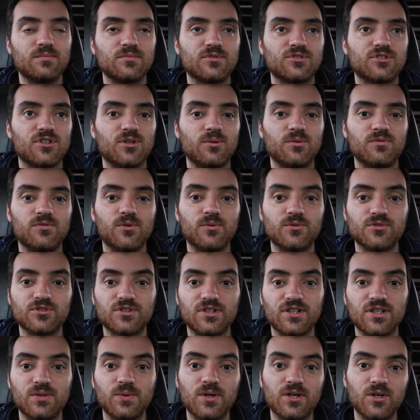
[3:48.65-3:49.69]
So we thought we'd just
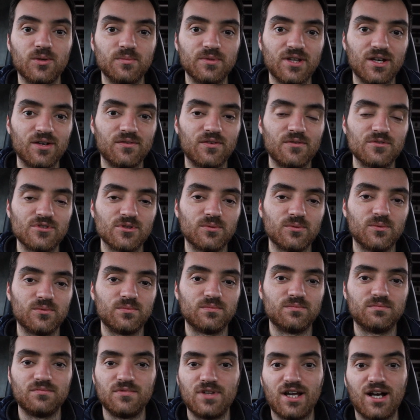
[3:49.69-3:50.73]
give you a quick update of obviously what
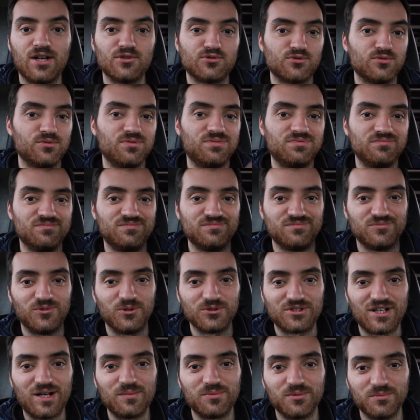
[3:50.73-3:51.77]
the actual what's
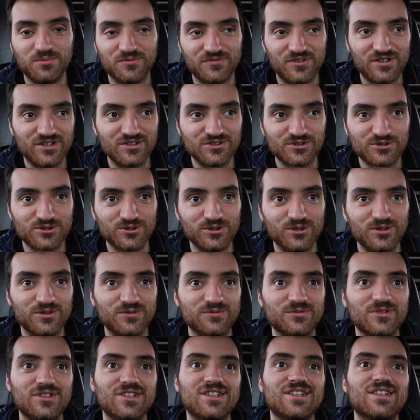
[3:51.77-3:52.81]
happened with it and stuff.
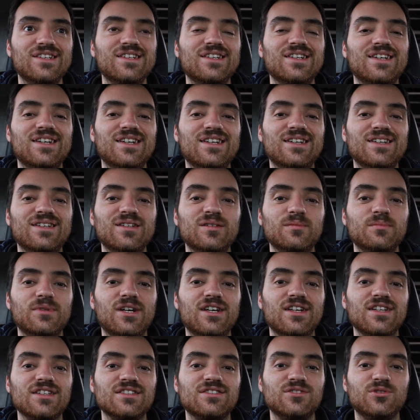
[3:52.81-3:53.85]

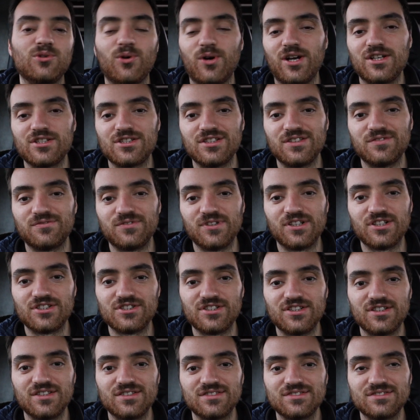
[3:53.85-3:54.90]
And it's not actually fixed
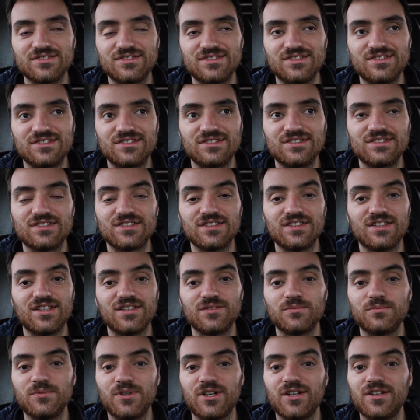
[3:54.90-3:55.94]
yet. So yeah,
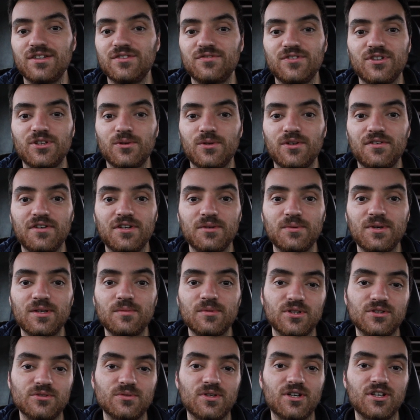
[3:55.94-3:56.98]
we're going to end the video here anyway,
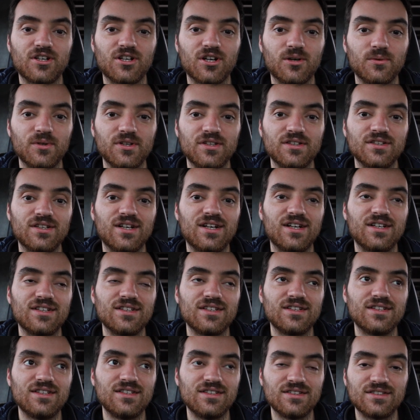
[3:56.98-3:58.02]
because we're going to go in and
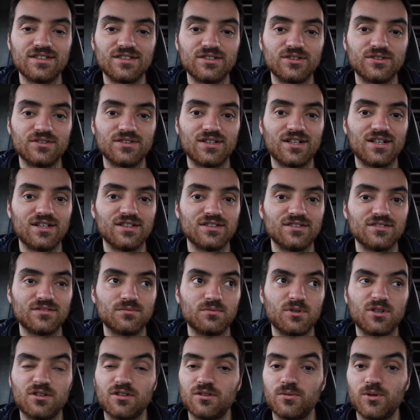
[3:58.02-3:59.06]
eat dinner, and
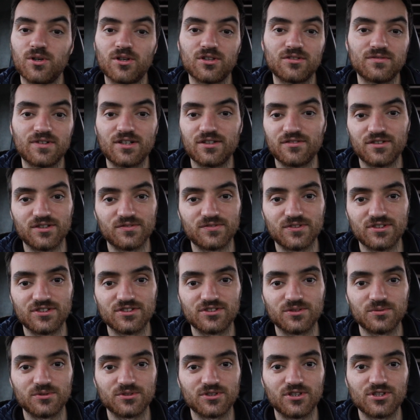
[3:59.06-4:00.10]
we're not going to work on the van or anything, so we're just